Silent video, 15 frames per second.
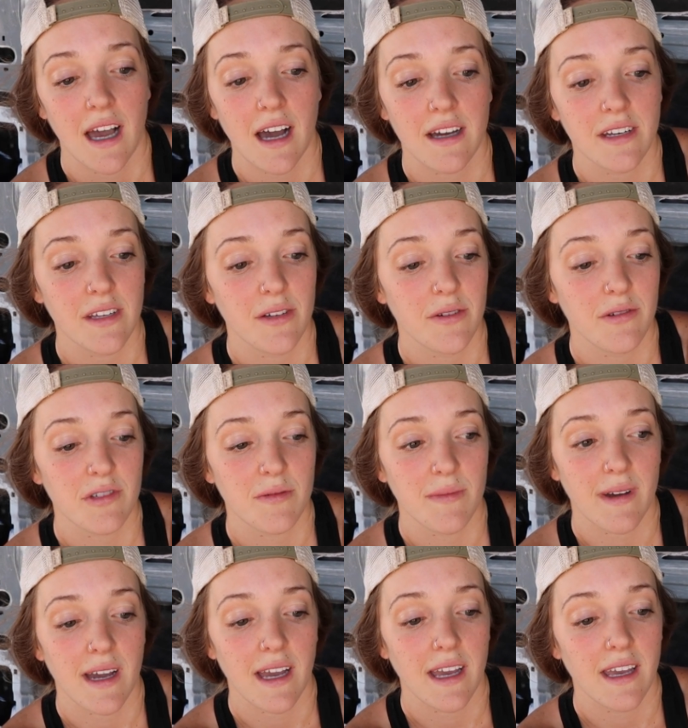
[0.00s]
how to use
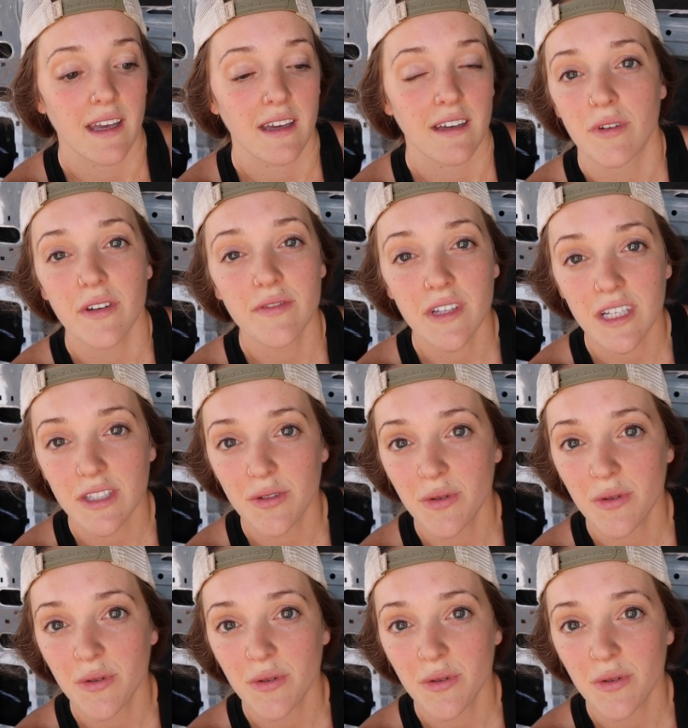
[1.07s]
my riv nut